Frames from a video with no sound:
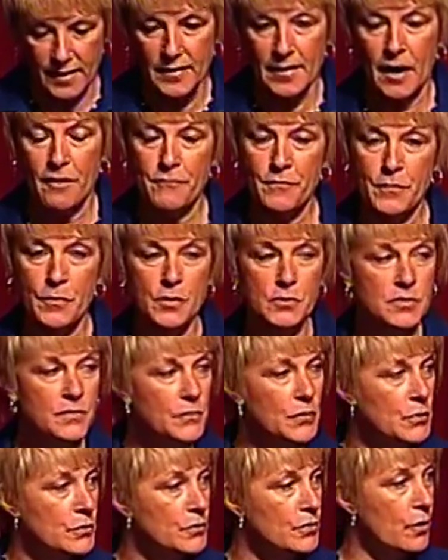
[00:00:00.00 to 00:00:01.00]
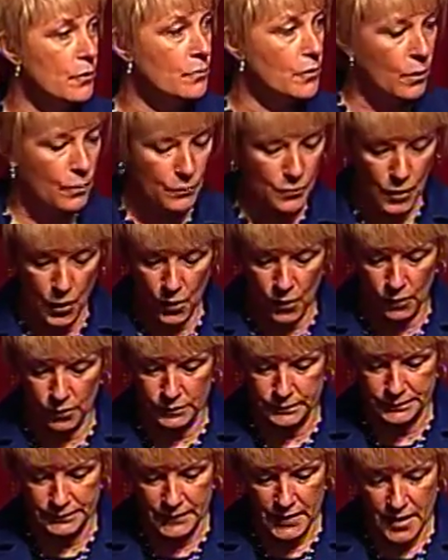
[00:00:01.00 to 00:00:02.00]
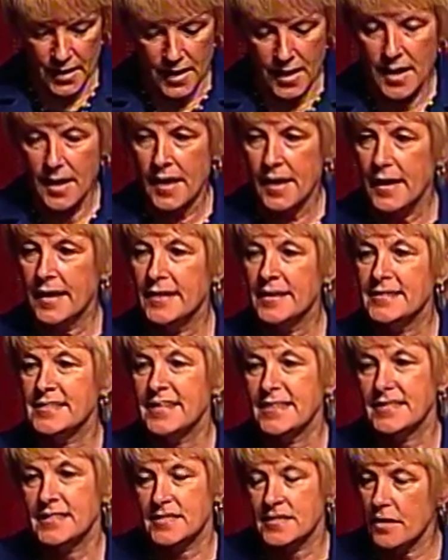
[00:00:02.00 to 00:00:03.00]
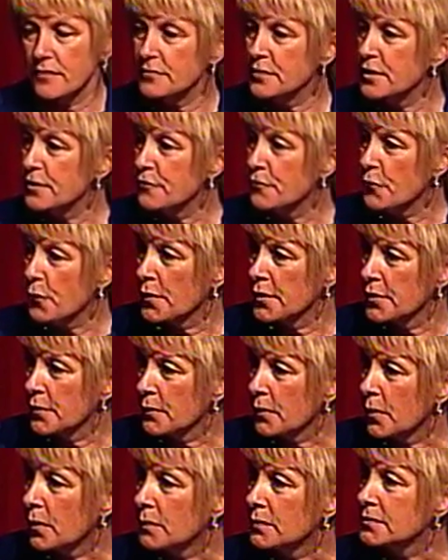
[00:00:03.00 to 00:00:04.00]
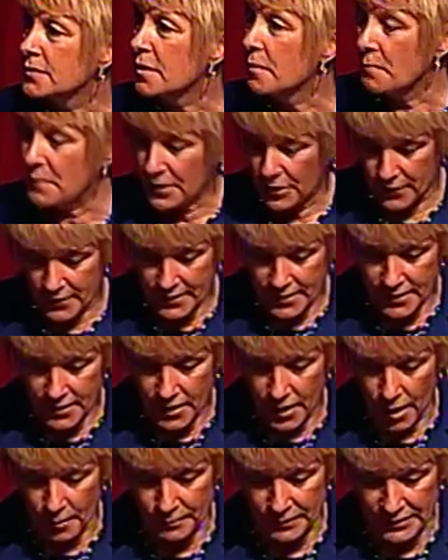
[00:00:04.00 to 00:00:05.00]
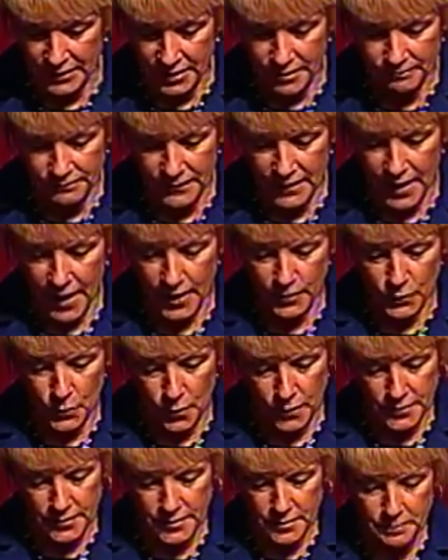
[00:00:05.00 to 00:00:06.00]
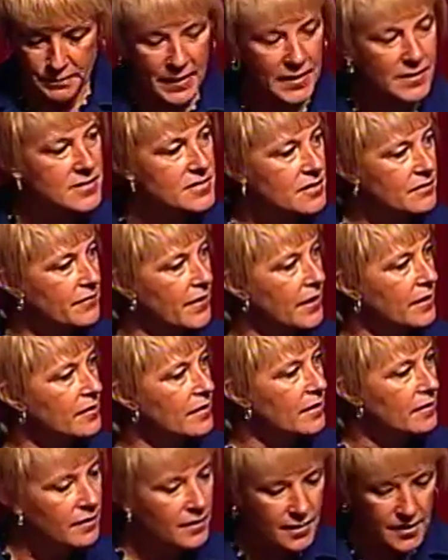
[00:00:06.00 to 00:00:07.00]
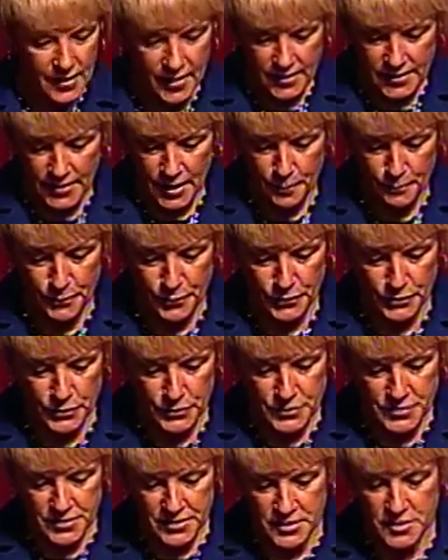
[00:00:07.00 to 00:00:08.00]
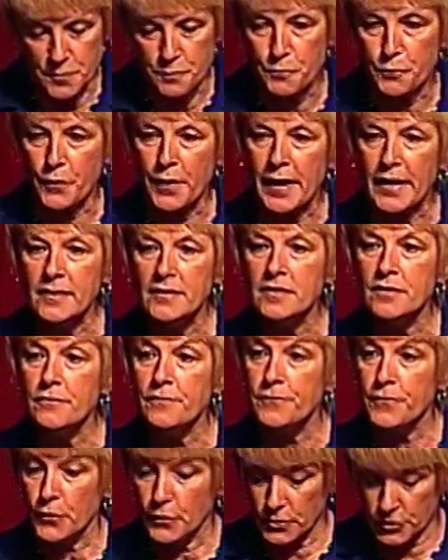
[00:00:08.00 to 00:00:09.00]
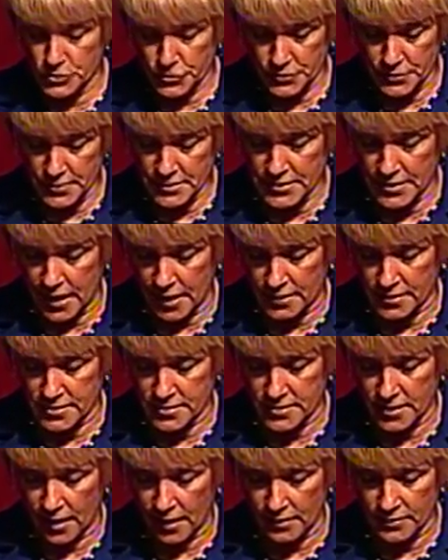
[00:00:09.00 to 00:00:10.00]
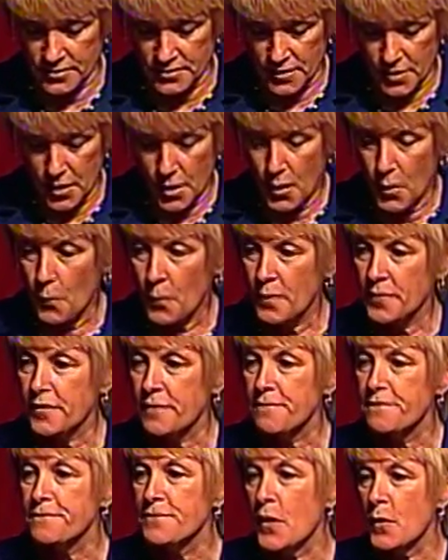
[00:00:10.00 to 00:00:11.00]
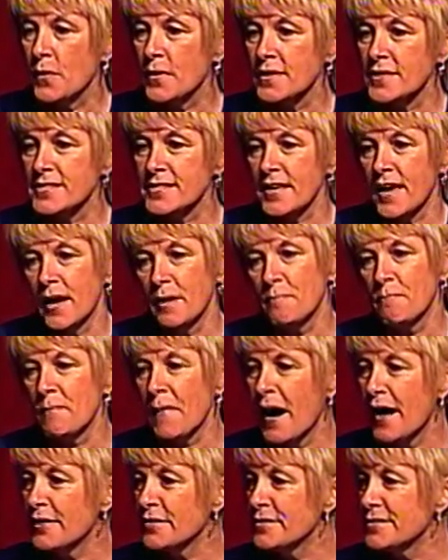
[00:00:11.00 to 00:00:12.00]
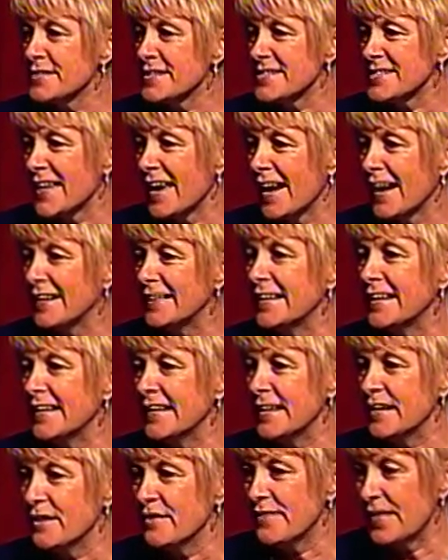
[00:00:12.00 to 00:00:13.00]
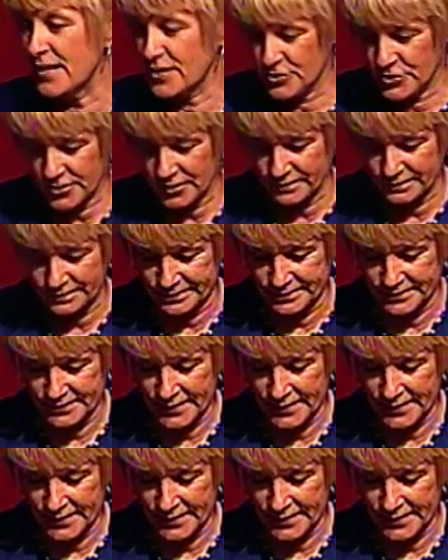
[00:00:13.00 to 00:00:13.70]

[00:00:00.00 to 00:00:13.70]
Now, for those of you who don't know Knoll, it is a 74-year-old American company headquartered in Pennsylvania that produces branded furniture and textiles with a focus on modern design and innovation.